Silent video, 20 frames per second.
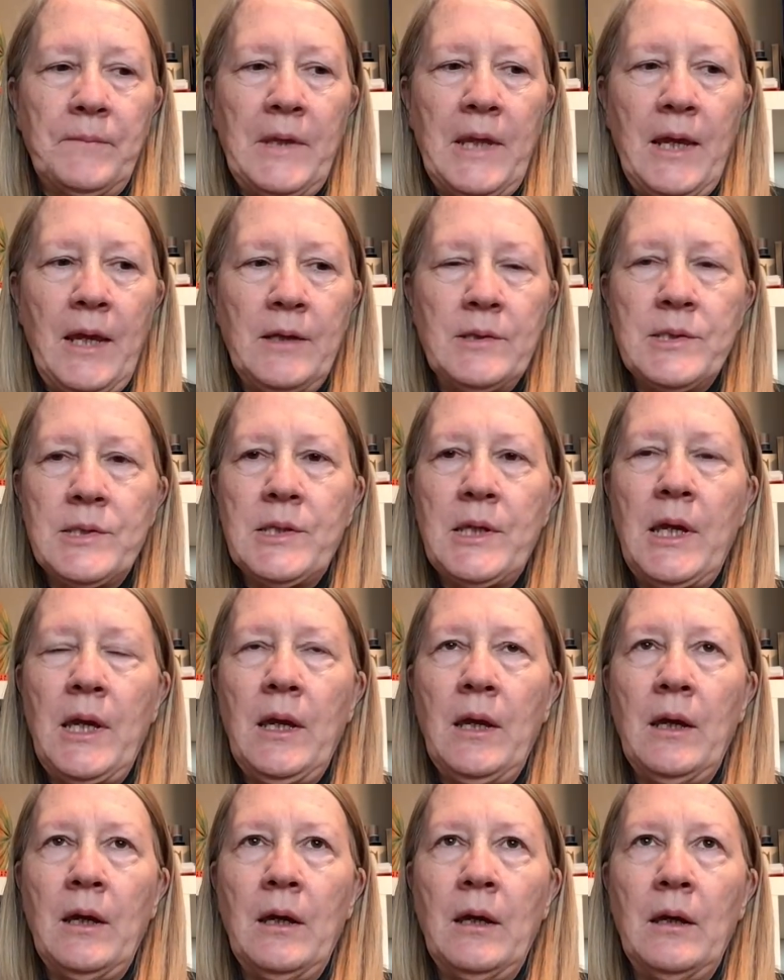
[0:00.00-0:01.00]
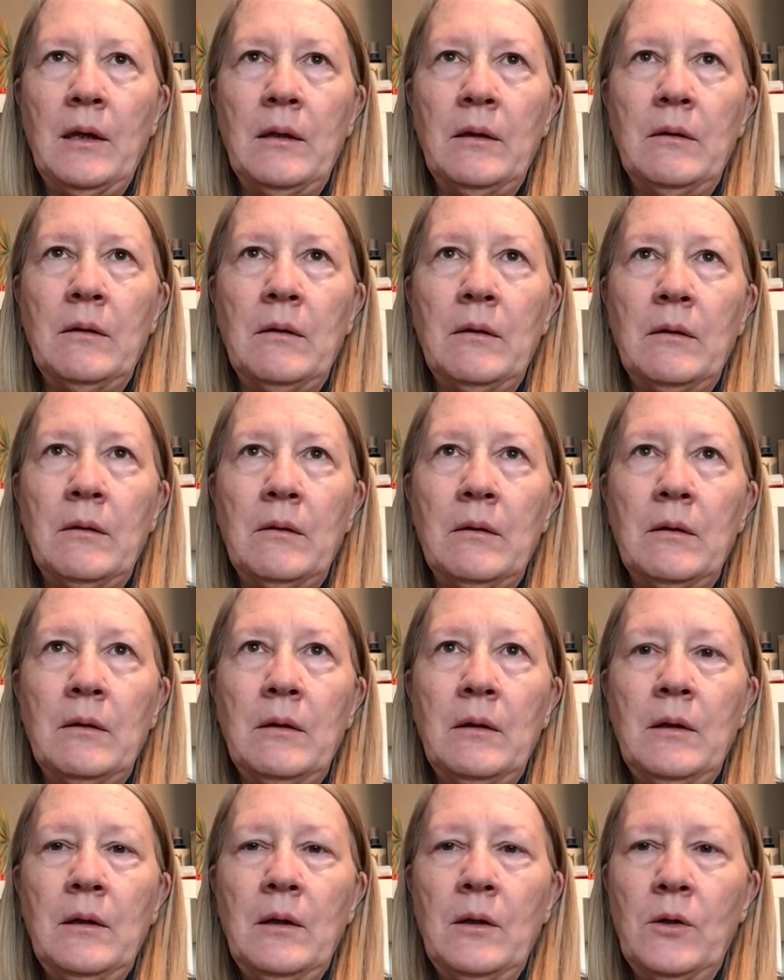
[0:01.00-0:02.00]
CAT scan,
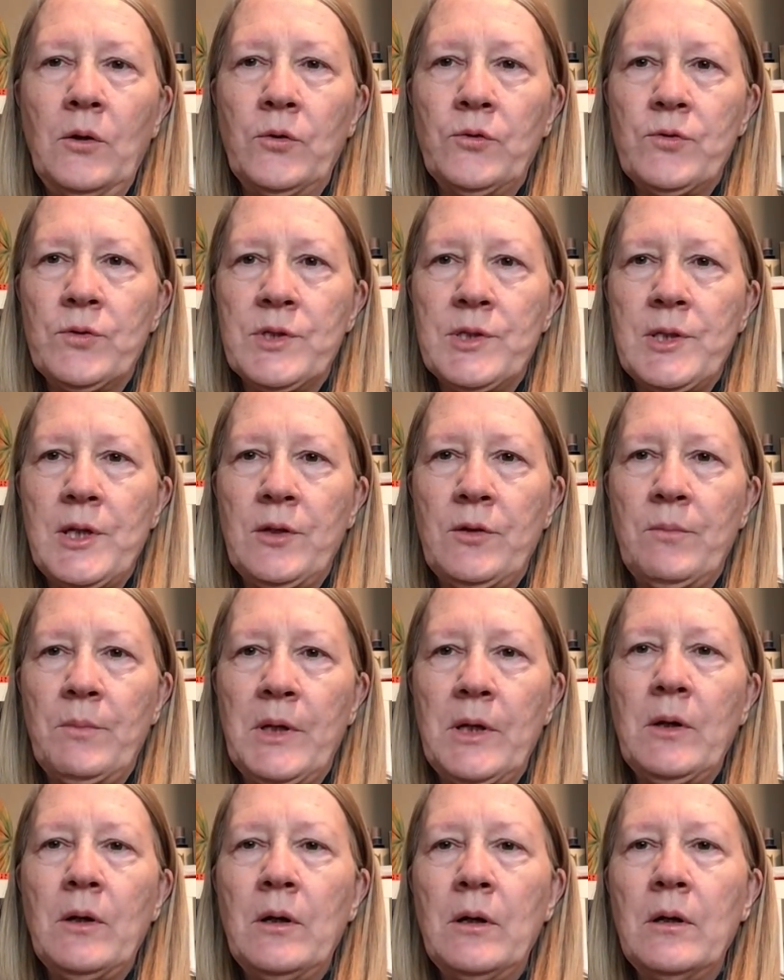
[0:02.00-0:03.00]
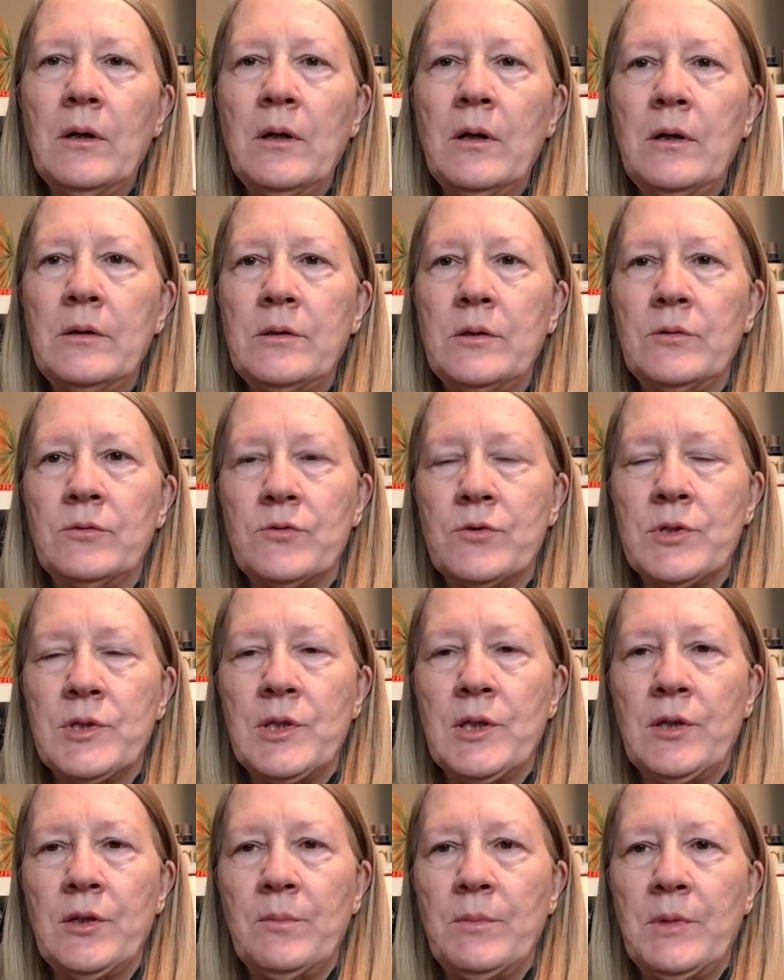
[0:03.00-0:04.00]
ultrasound of my heart,
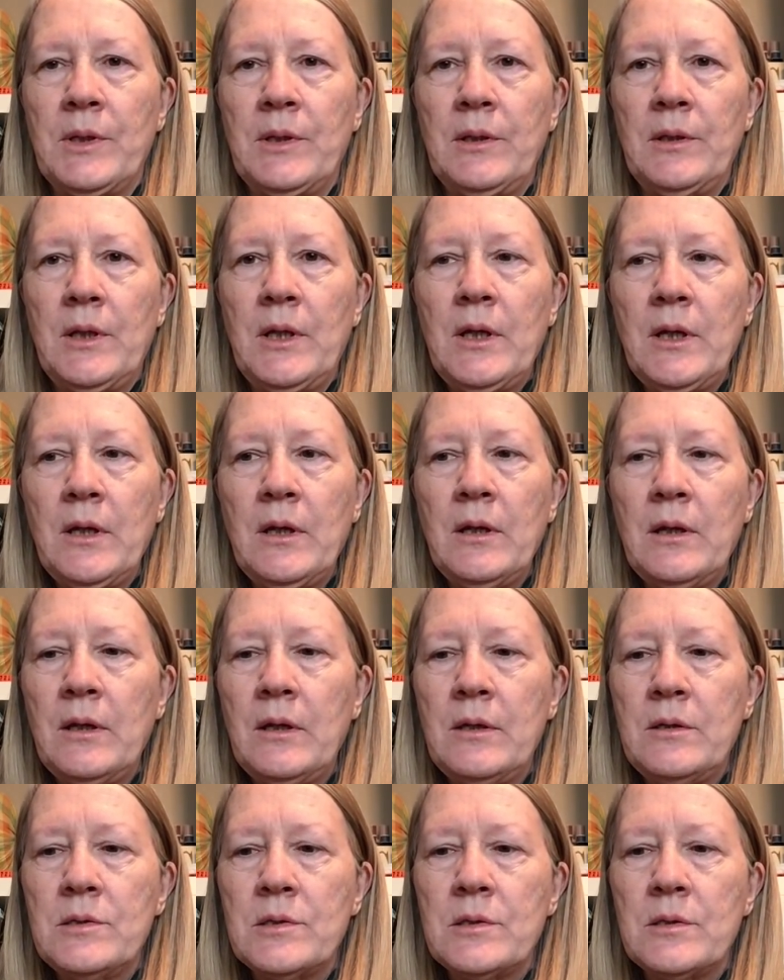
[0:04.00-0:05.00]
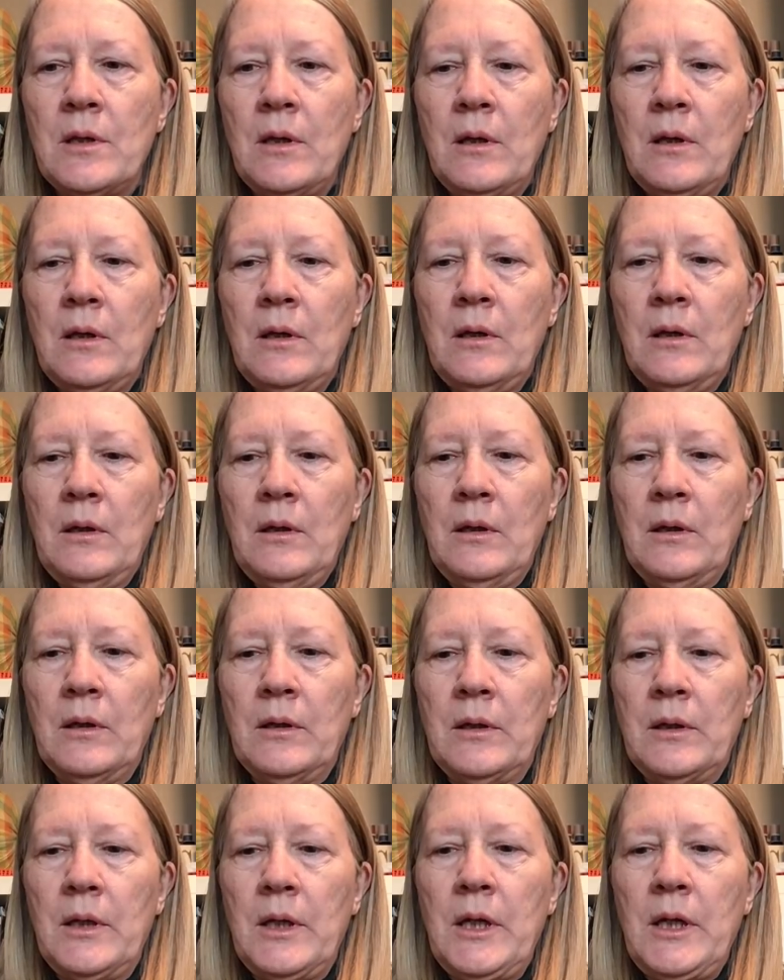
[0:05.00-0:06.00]
ultrasound of my legs,
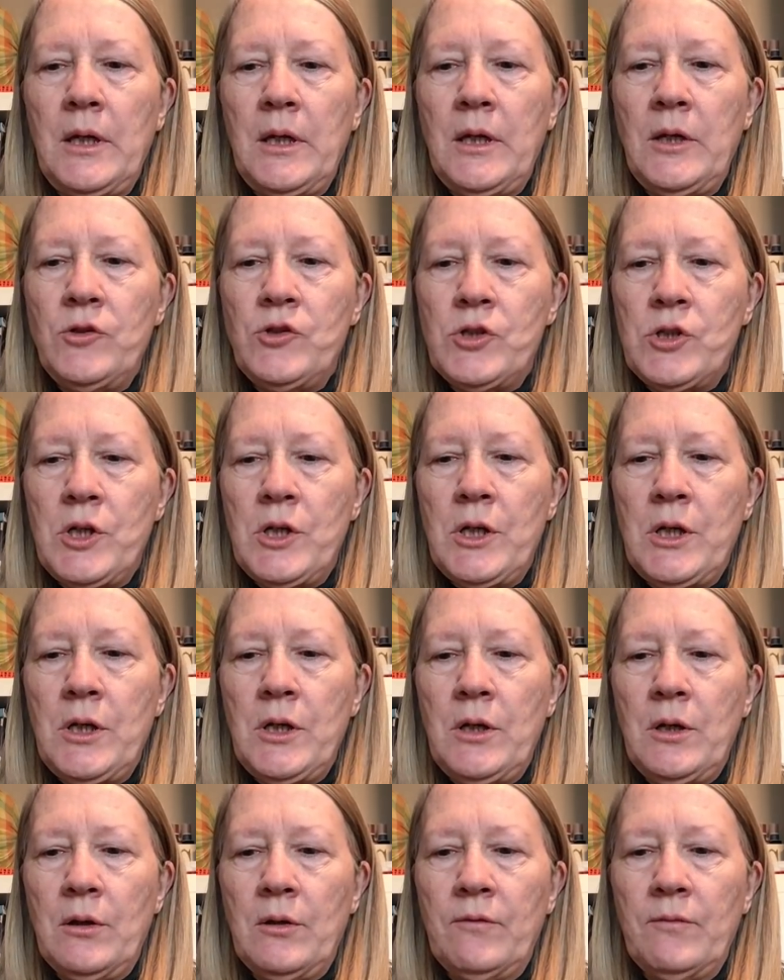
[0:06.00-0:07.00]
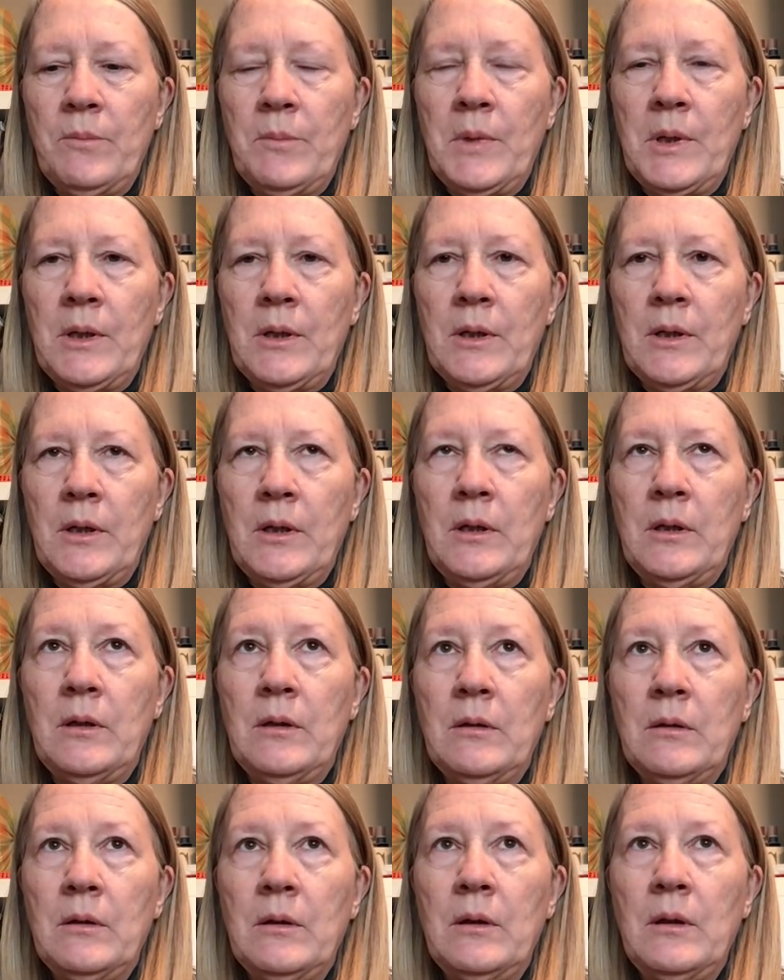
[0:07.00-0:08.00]
an EEG of my
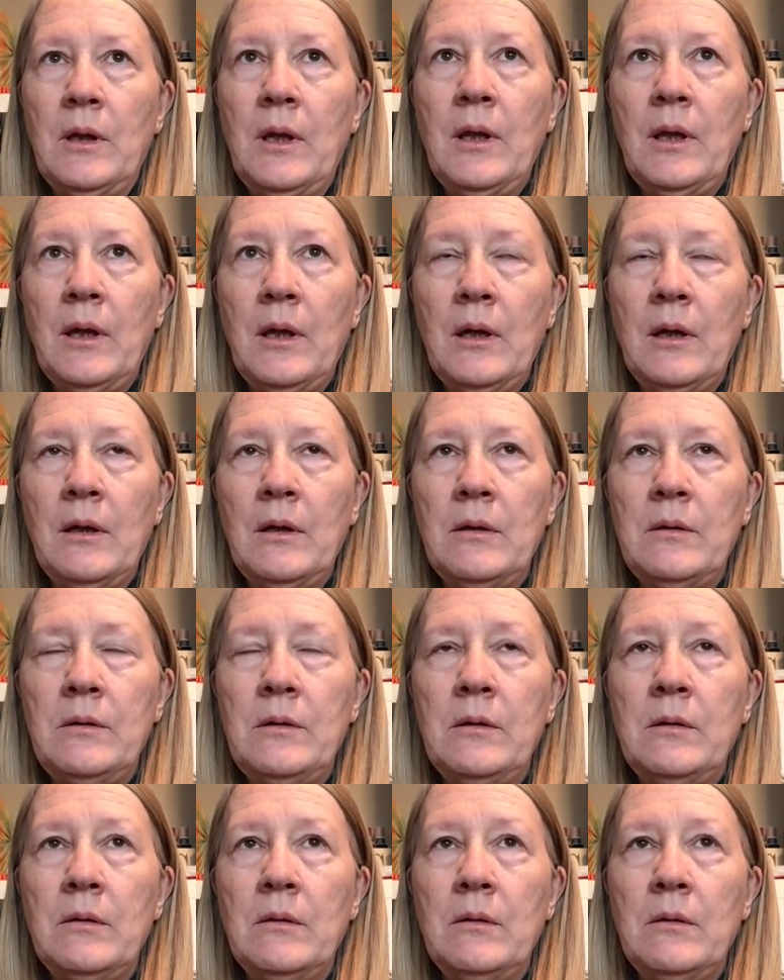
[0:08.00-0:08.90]
head,